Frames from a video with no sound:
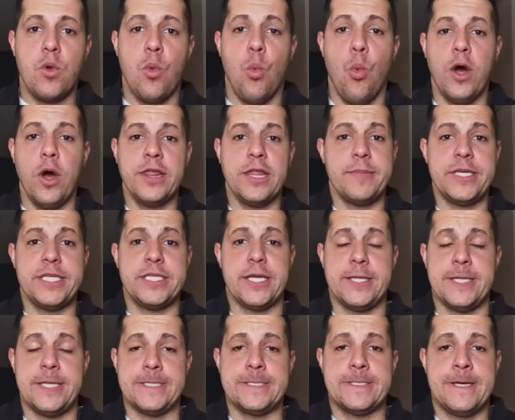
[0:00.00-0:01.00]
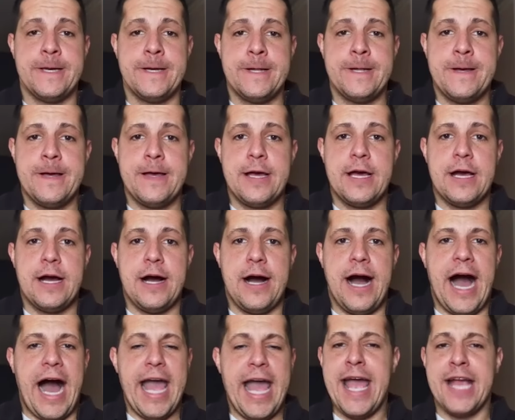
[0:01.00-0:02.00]
One, let me say this.
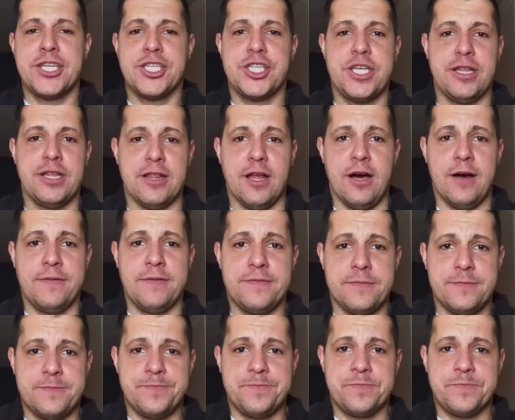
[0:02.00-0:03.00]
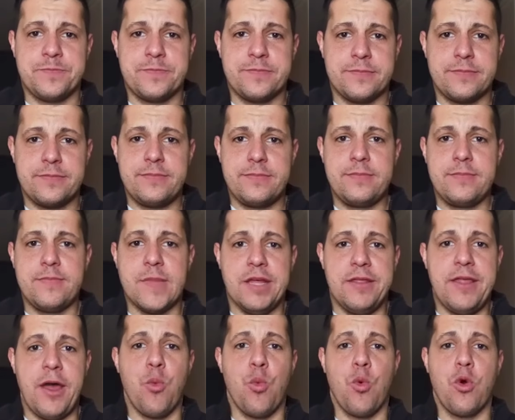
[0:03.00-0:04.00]
I actually love
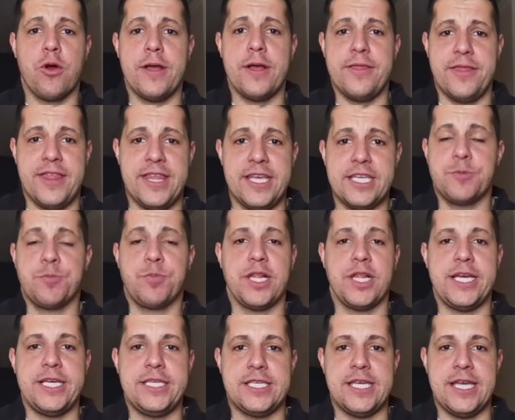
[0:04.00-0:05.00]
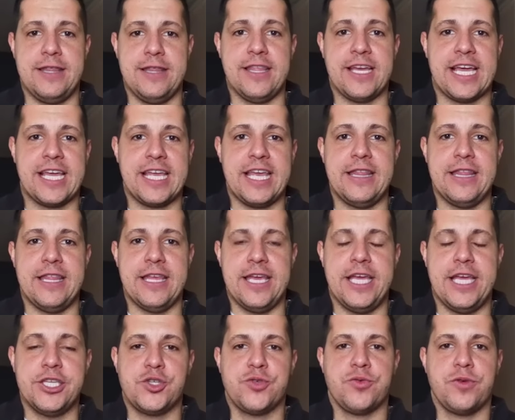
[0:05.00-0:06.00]
that we're at this place in the in the
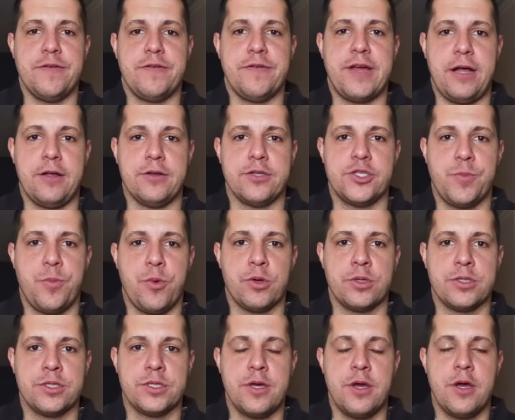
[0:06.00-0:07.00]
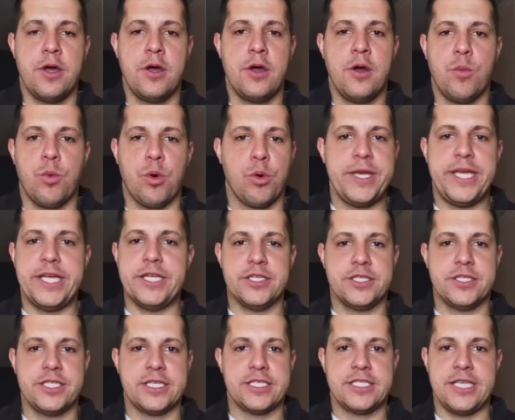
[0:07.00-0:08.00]
history of college sports where we can
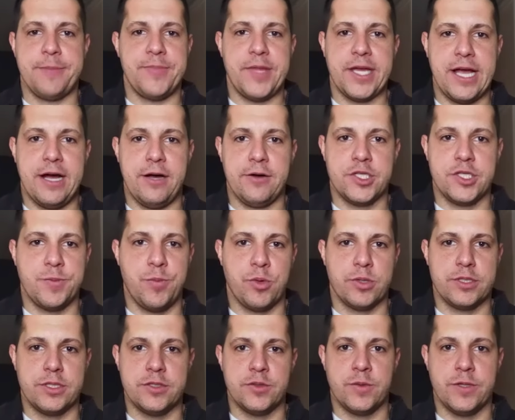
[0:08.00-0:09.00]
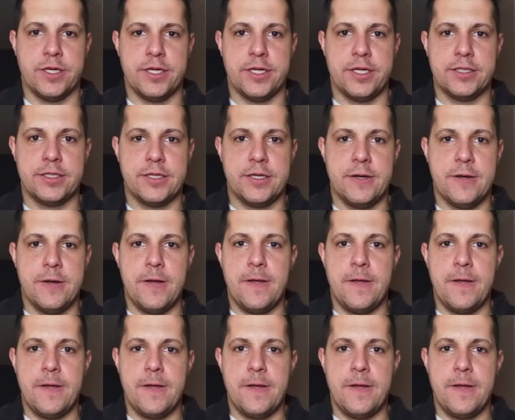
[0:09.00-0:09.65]
just accept that college sports is what it is.